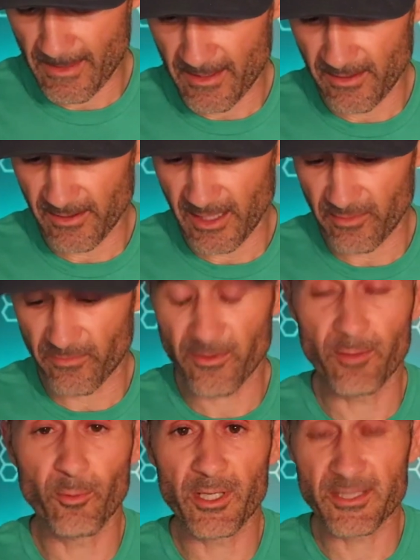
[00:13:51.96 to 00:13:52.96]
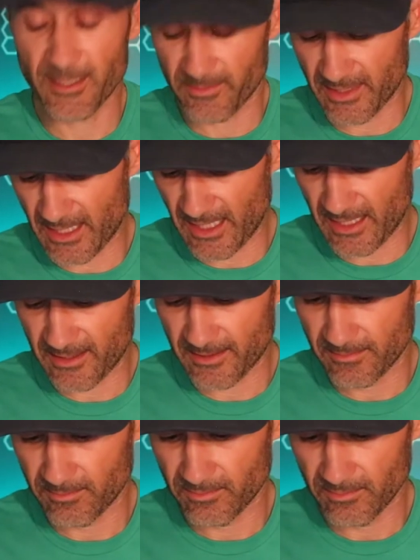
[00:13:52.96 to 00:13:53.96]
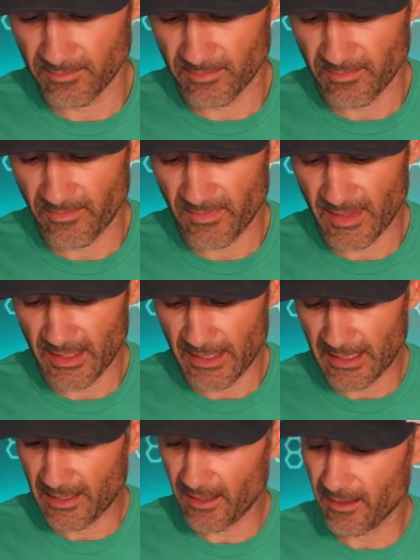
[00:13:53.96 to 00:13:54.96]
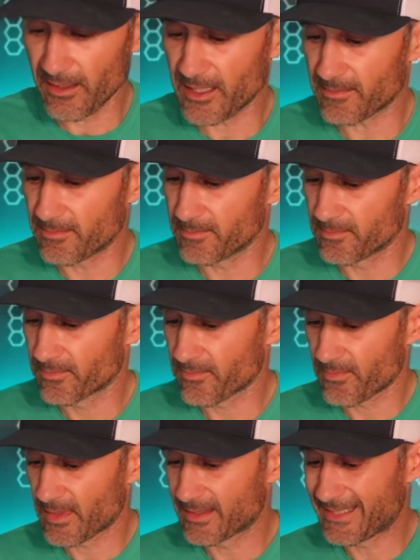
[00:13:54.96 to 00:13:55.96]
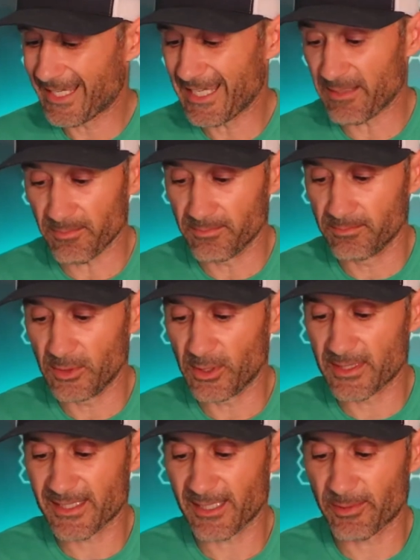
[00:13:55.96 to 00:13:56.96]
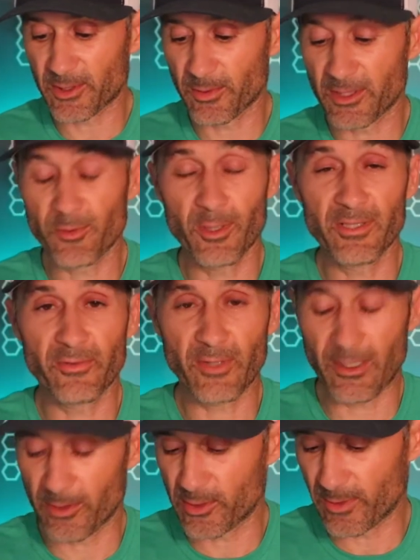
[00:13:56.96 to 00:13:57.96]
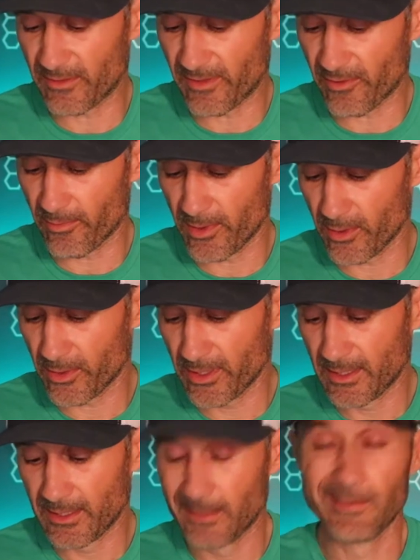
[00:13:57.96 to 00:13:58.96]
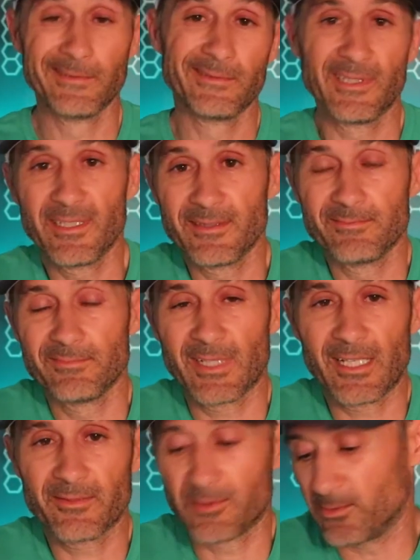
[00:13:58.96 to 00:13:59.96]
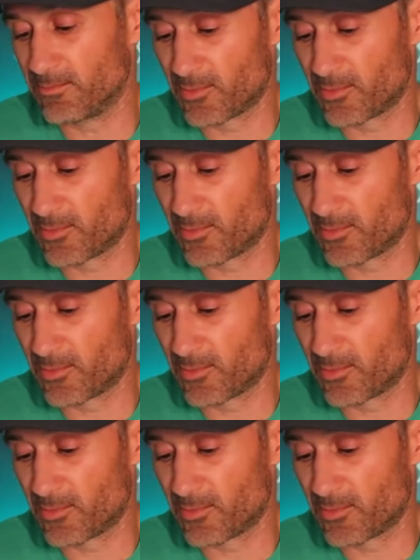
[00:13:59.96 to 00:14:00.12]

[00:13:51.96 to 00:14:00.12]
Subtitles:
All right, firmware is up to date. All right, time. You can select between a 24-hour and 12-hour mode. I'll do